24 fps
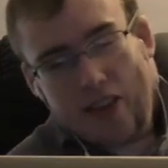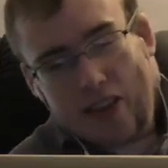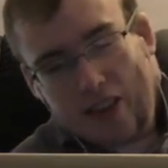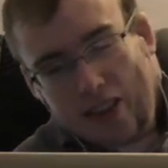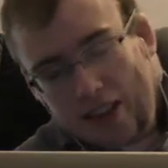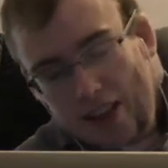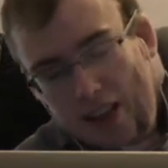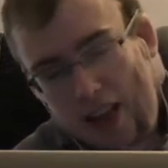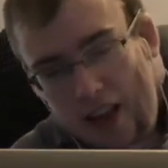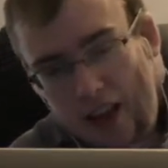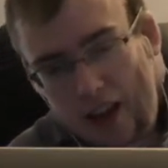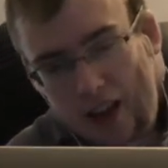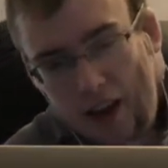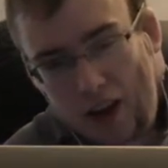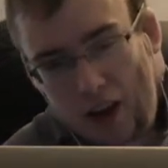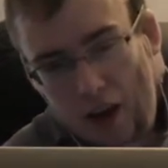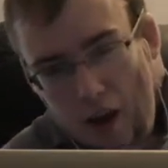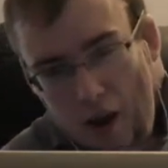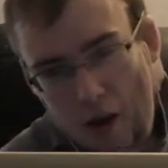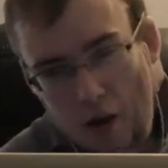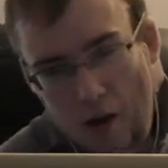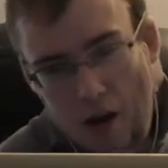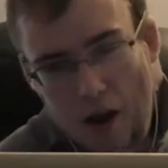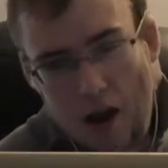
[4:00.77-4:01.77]
this like
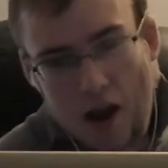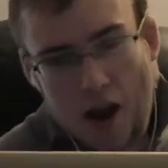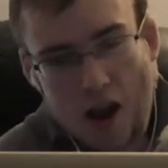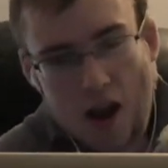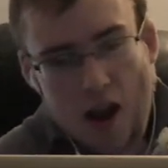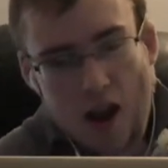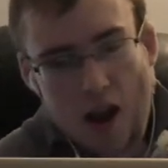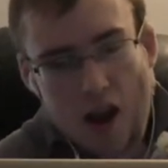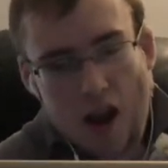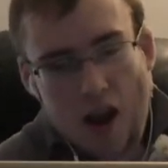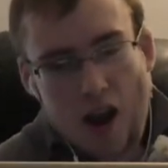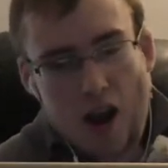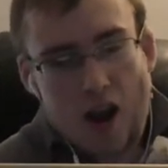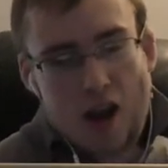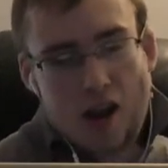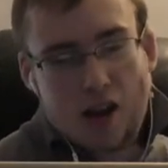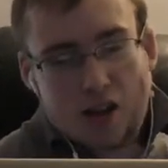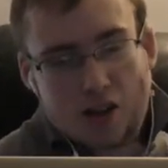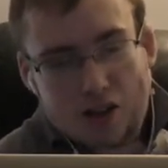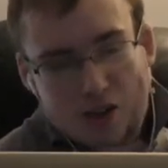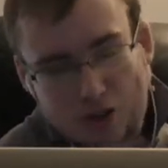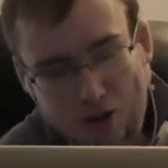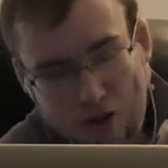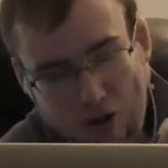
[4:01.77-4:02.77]

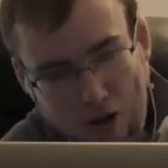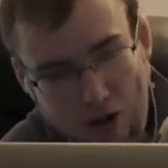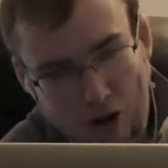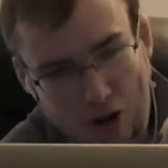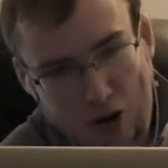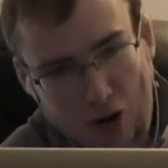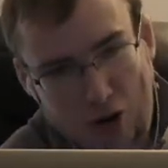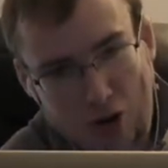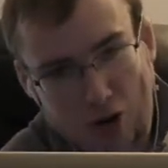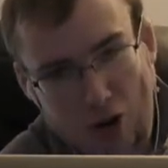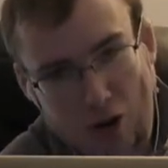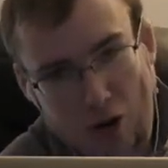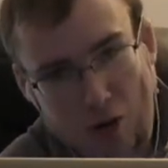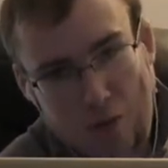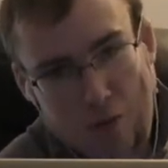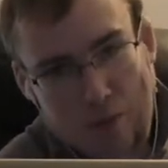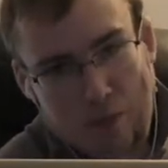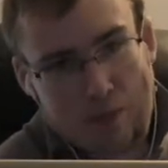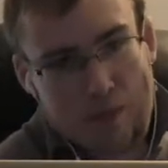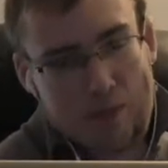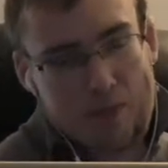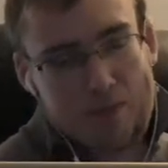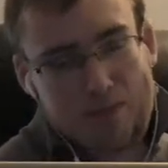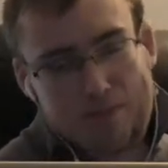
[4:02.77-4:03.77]
circle
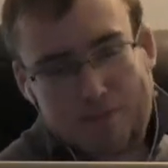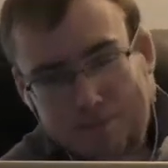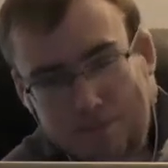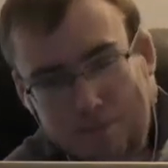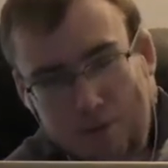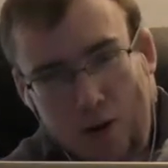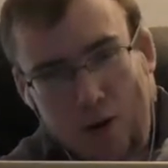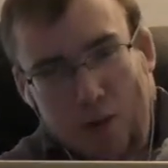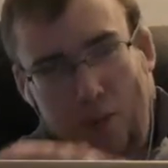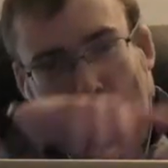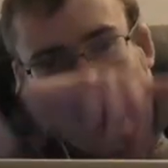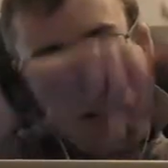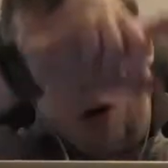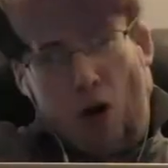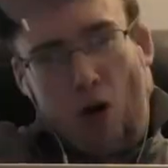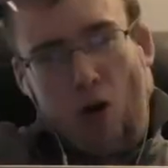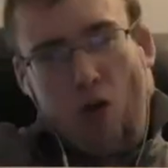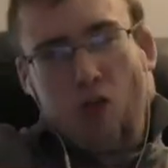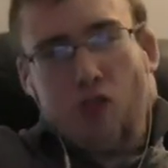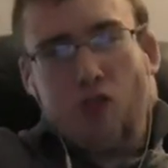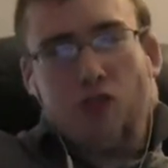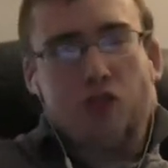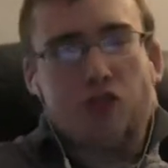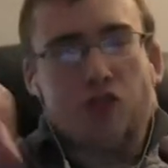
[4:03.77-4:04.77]

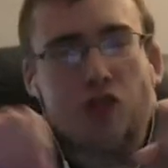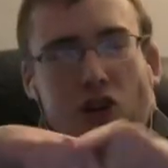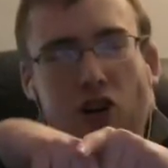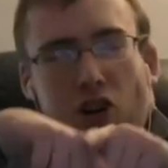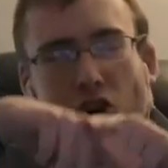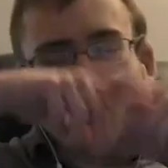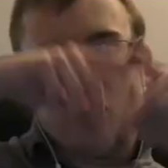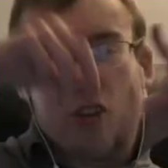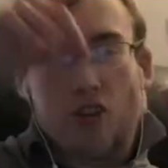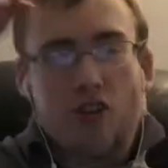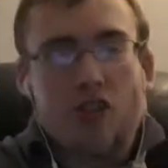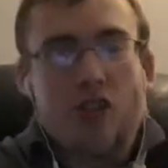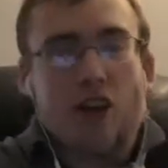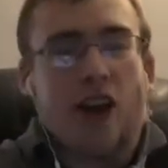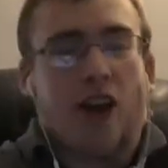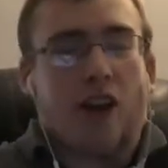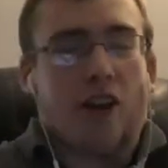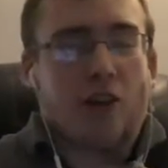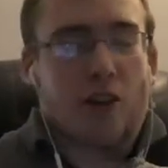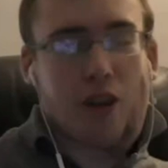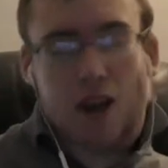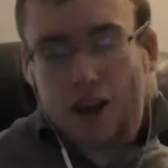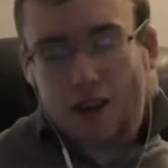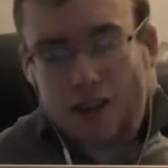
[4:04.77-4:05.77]
propulsor thing.
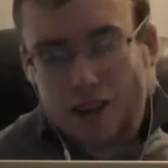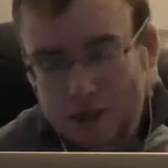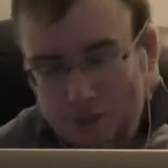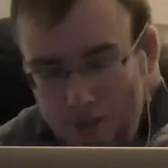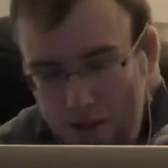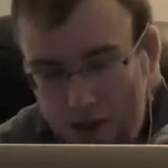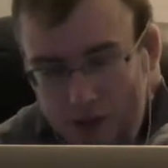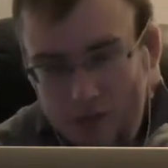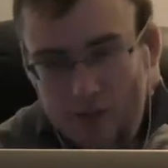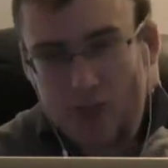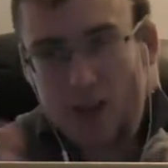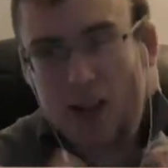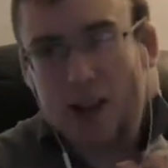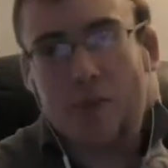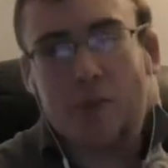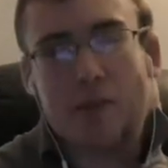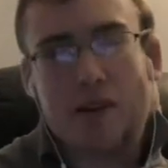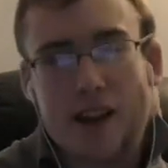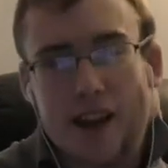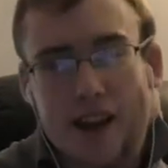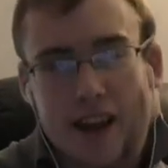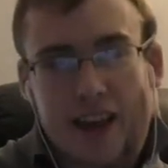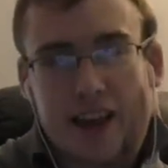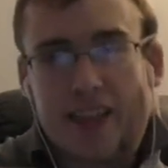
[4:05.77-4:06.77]
You can't see my feet, I'm
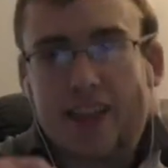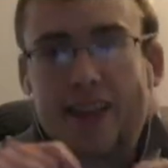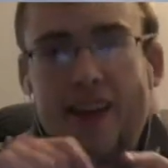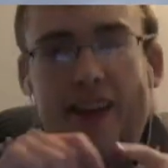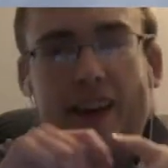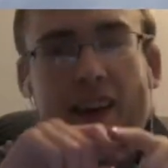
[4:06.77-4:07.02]
an idiot.